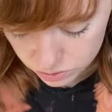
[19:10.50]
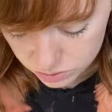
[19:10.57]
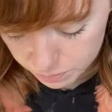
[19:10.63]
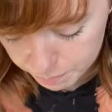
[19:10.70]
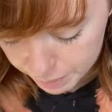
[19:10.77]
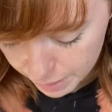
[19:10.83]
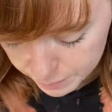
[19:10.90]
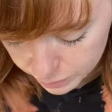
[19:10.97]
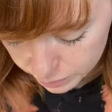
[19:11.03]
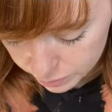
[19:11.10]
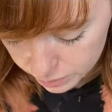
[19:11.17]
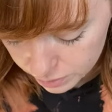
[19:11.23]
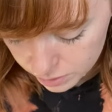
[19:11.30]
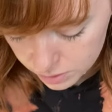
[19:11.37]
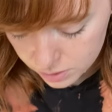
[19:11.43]
is a
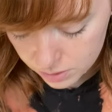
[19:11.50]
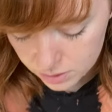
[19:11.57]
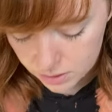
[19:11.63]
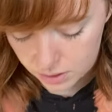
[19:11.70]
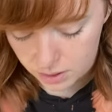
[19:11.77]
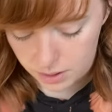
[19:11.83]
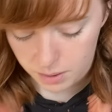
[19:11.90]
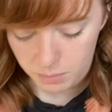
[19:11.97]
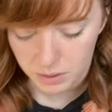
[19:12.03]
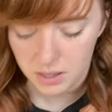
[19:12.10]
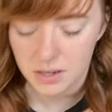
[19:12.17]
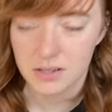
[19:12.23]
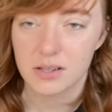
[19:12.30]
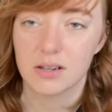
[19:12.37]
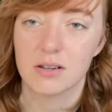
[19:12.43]
bummer uh,
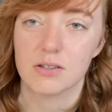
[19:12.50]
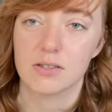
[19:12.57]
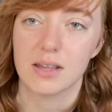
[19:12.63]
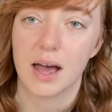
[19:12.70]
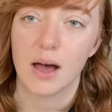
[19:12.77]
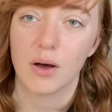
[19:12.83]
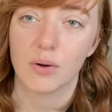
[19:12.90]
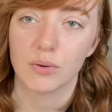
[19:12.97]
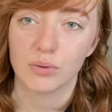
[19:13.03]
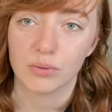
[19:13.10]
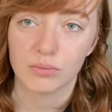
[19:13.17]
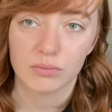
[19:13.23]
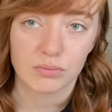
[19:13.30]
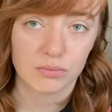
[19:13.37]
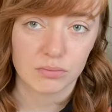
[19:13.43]
because it is now
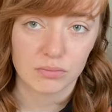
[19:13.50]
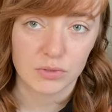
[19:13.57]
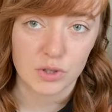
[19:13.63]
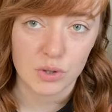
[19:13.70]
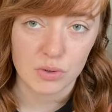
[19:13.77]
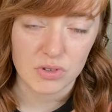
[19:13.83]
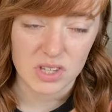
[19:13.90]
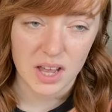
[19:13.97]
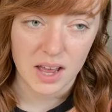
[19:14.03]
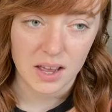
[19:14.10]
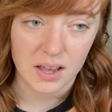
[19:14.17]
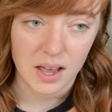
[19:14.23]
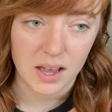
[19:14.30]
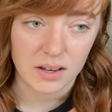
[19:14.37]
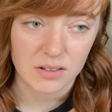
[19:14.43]

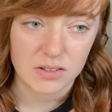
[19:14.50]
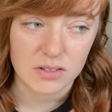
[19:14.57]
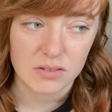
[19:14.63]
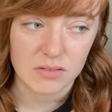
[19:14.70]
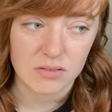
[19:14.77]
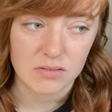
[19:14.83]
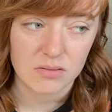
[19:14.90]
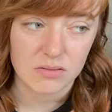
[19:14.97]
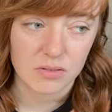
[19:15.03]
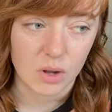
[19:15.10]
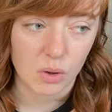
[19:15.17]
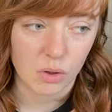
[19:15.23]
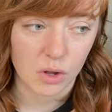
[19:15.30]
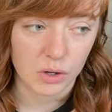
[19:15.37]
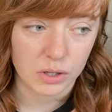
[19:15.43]
Tuesday and
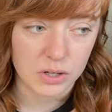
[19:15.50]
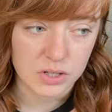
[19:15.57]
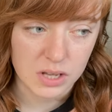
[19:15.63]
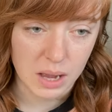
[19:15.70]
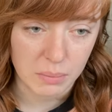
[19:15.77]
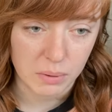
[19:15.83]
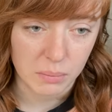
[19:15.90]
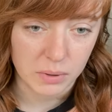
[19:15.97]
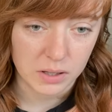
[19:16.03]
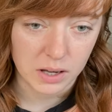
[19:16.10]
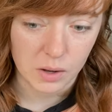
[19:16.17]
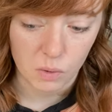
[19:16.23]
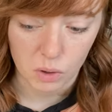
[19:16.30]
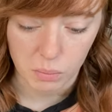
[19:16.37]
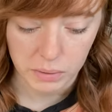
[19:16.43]
no longer Cyber Monday
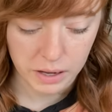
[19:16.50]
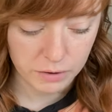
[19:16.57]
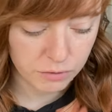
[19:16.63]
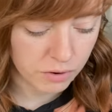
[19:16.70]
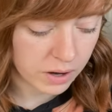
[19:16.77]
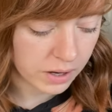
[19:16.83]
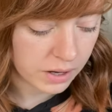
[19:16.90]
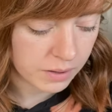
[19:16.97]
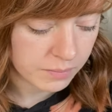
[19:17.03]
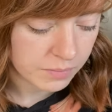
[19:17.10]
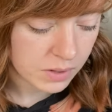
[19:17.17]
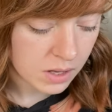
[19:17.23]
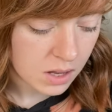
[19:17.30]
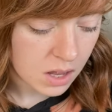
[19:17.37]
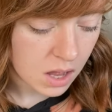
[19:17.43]
or Black Friday.
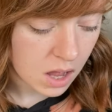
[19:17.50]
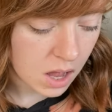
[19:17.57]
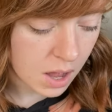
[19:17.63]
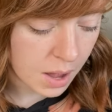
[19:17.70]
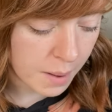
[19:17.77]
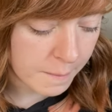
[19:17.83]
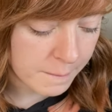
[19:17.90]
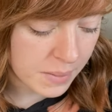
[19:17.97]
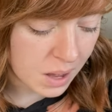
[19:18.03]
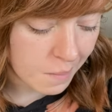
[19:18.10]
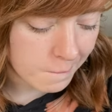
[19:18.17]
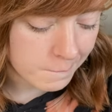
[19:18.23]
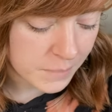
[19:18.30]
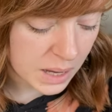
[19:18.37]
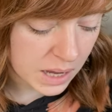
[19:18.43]
Um,
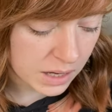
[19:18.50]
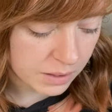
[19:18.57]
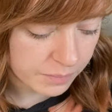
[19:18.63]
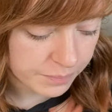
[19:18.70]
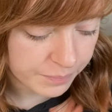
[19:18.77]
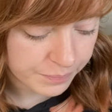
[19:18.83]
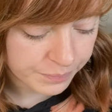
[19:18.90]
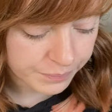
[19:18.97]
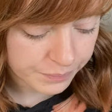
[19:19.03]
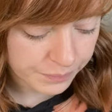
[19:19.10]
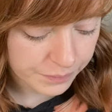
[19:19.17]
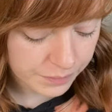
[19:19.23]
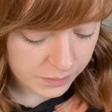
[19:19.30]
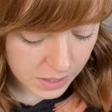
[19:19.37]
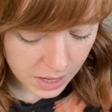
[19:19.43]
but
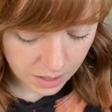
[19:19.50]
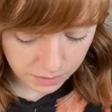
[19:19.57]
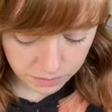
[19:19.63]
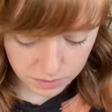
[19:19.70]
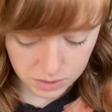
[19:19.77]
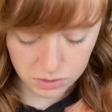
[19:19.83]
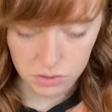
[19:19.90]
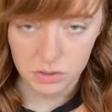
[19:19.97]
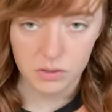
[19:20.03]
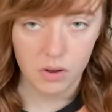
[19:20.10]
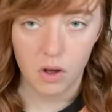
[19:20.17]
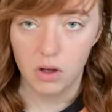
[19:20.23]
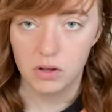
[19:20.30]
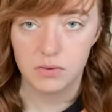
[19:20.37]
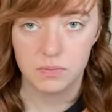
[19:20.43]
yeah, these are
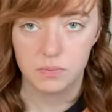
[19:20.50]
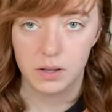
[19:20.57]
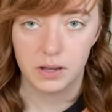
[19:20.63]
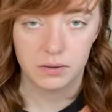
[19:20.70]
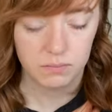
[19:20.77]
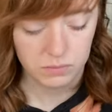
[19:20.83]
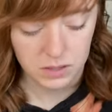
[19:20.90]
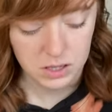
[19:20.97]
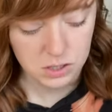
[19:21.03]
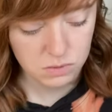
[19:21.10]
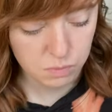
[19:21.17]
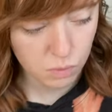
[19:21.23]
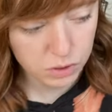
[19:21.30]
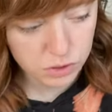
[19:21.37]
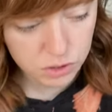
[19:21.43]
all, like, these
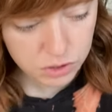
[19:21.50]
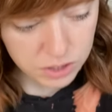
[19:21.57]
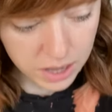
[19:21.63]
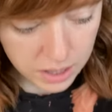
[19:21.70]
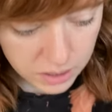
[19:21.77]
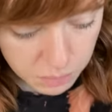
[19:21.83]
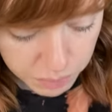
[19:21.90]
ones are solid